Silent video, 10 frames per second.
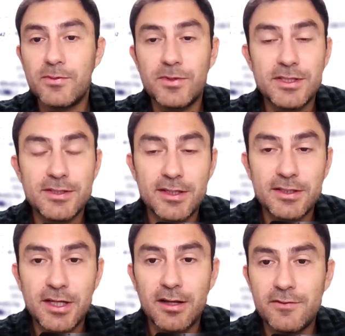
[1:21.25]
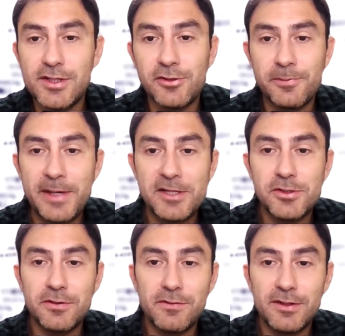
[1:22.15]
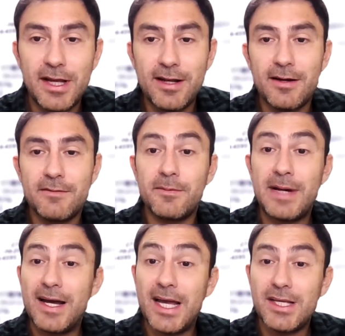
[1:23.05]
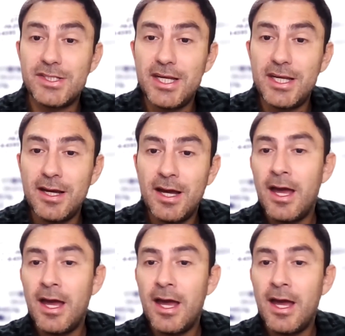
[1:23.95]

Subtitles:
which is the Executive General Manager for Data from IAG.